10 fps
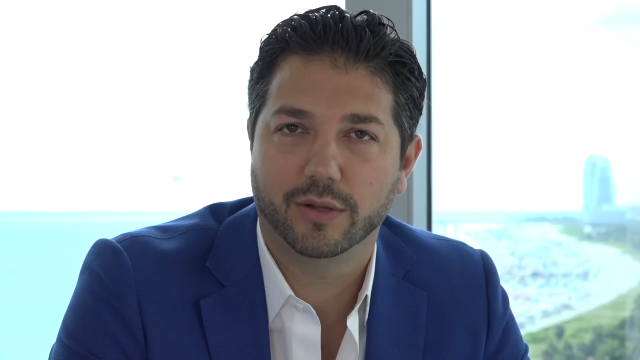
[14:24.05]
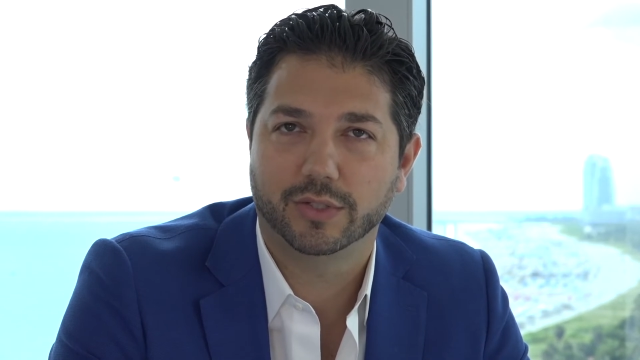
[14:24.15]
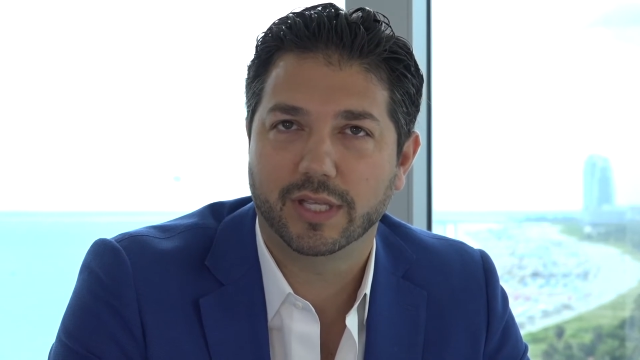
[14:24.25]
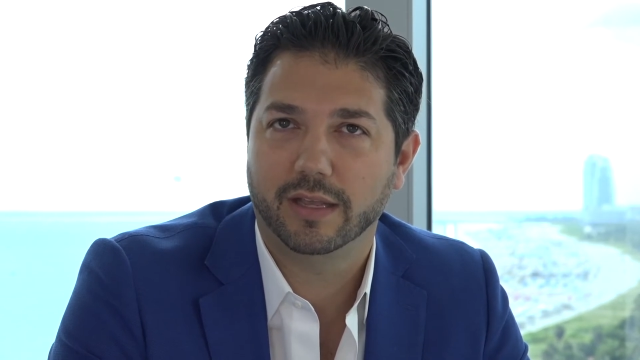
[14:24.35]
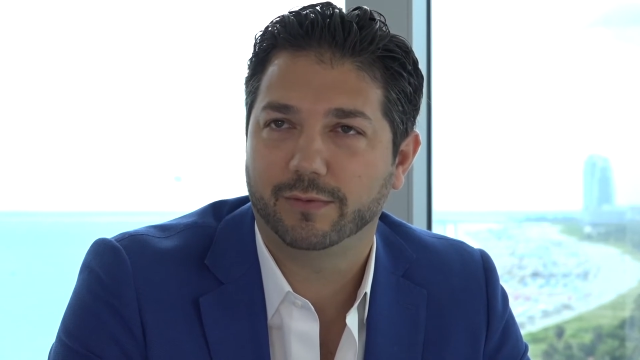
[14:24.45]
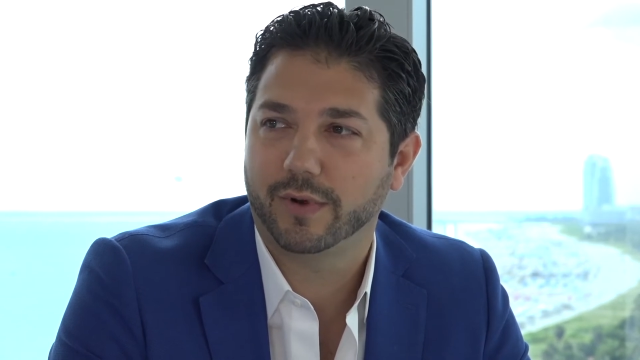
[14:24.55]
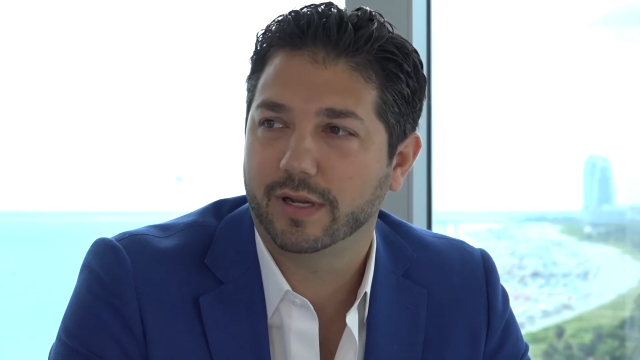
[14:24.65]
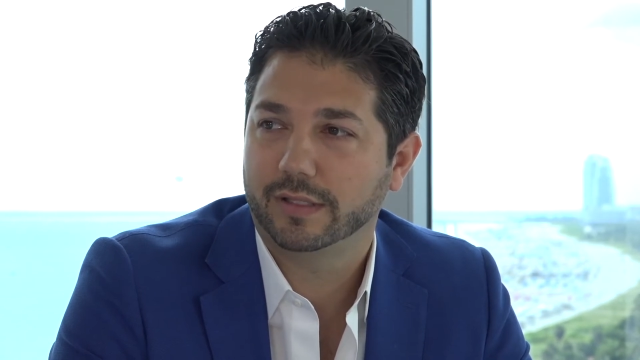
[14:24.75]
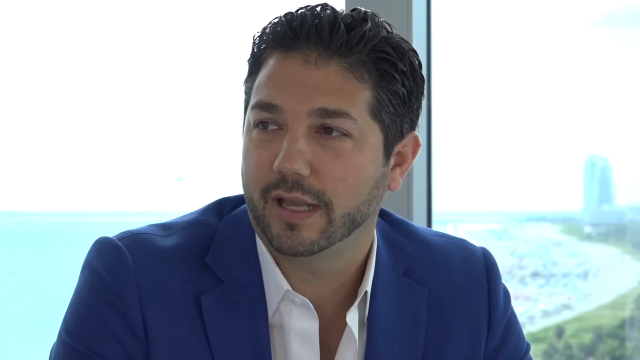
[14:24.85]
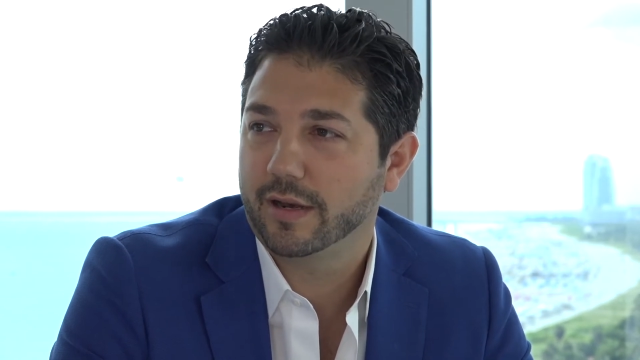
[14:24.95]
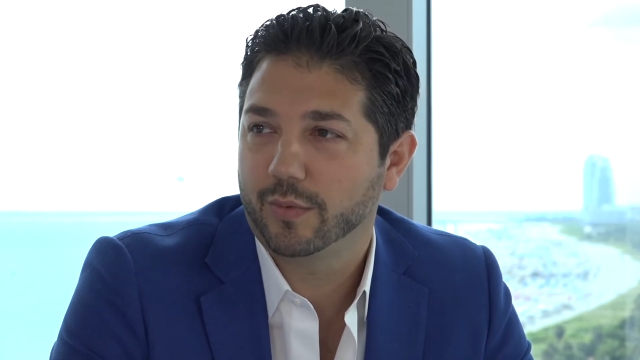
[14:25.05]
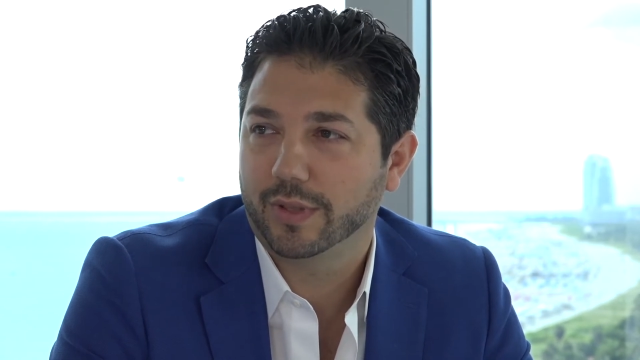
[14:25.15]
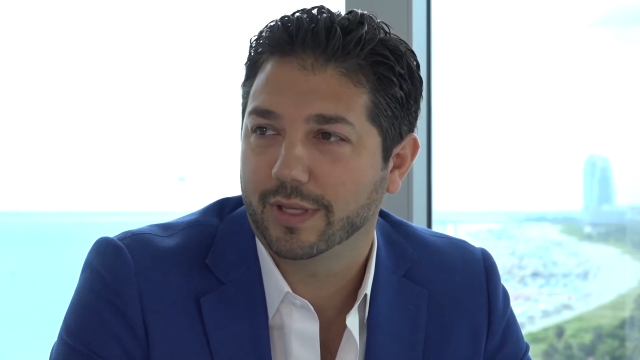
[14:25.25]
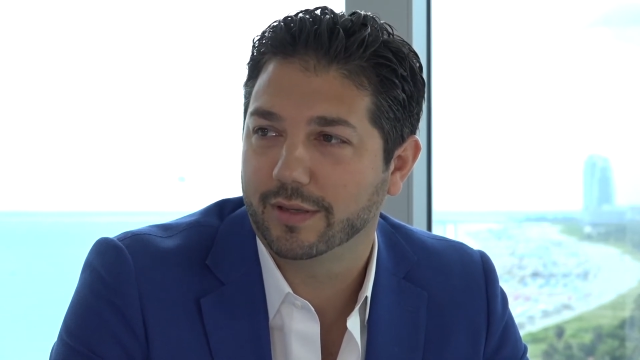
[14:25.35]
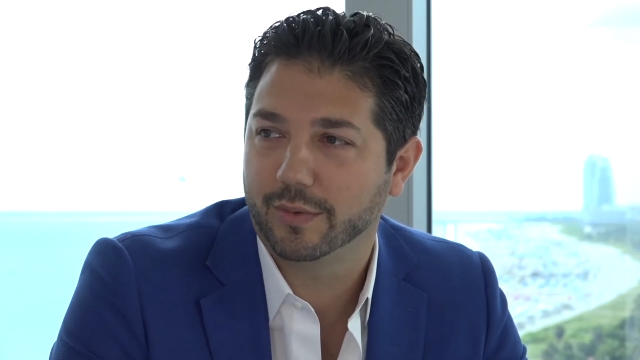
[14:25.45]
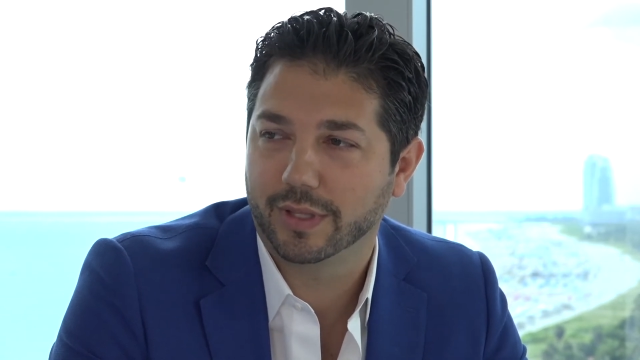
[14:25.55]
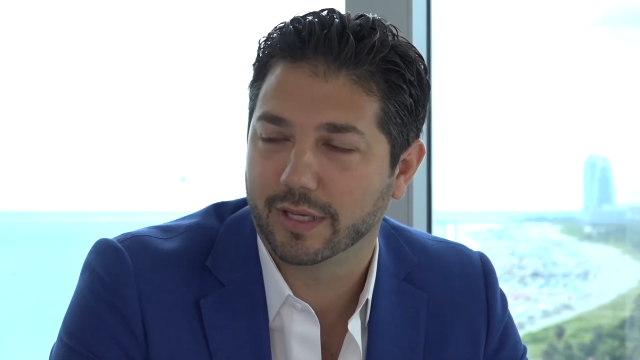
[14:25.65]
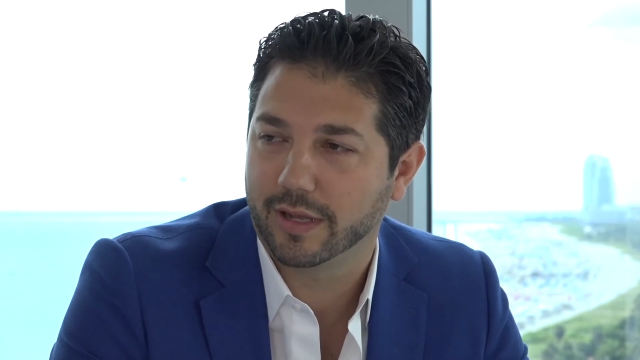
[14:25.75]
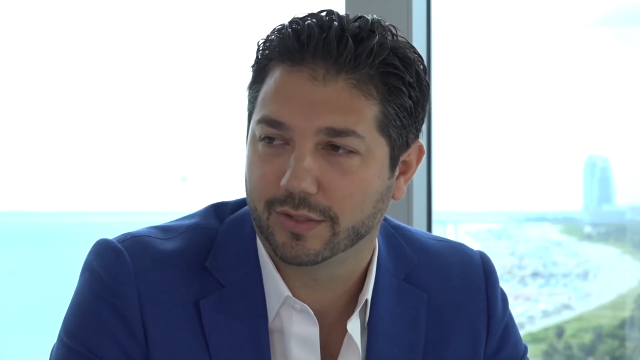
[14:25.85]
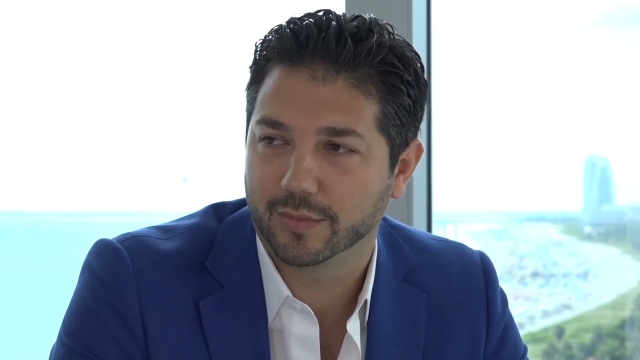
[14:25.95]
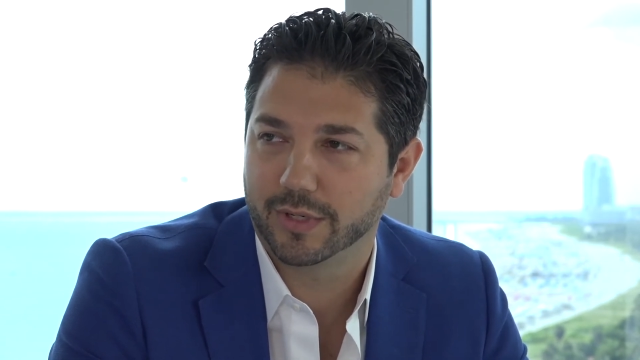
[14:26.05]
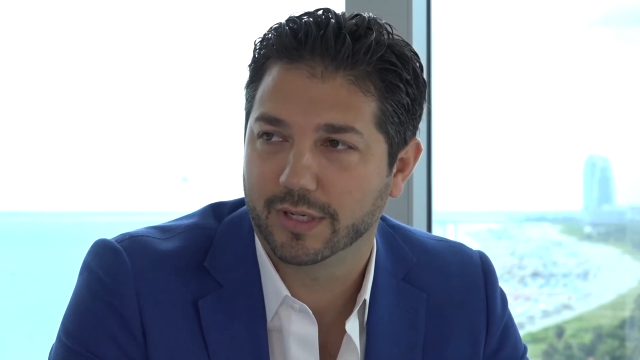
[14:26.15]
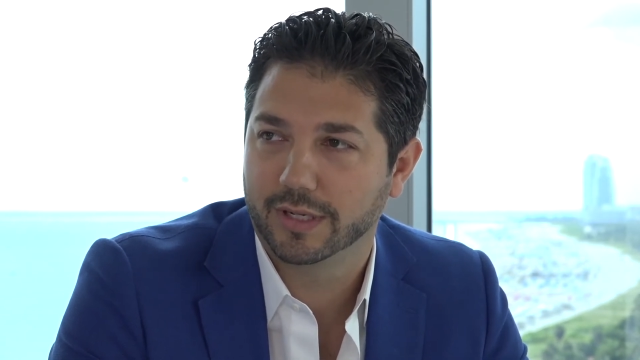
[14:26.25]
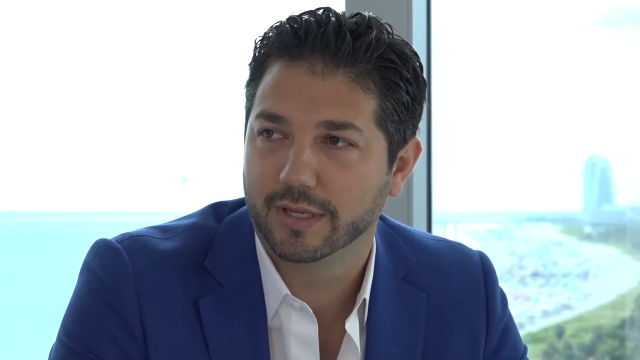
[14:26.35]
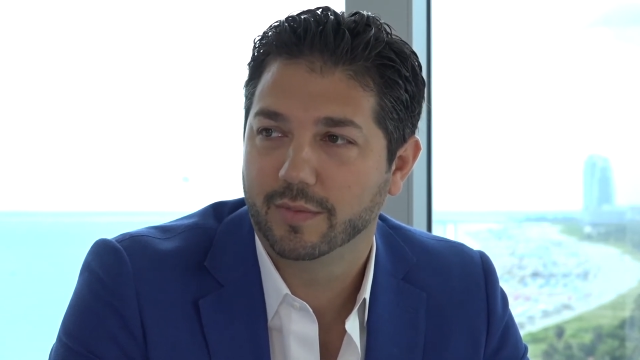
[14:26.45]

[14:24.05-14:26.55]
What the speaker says: stayed front and center with the customer,